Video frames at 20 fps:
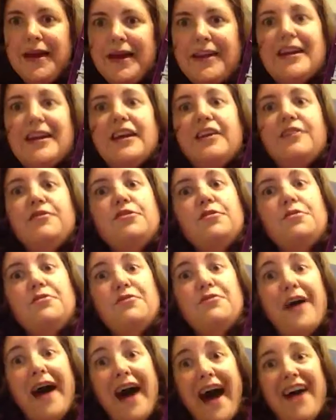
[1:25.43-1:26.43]
Again, if
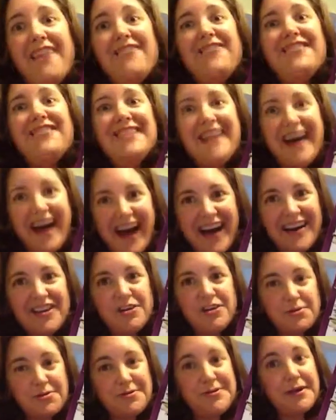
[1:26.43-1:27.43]
you have
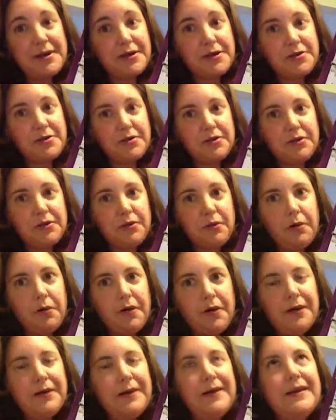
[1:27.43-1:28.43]
not used that cuticle
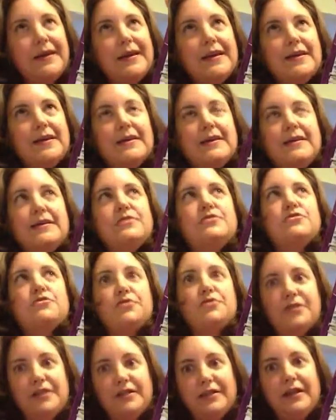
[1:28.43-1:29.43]
oil, it is
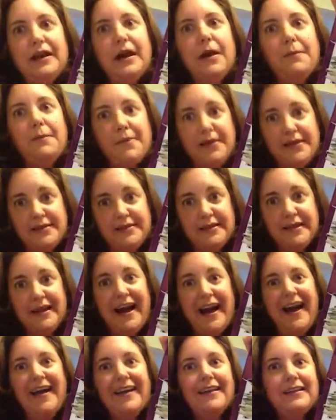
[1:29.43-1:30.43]
really amazing.
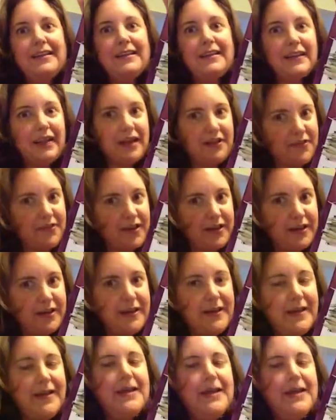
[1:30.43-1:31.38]
I love it.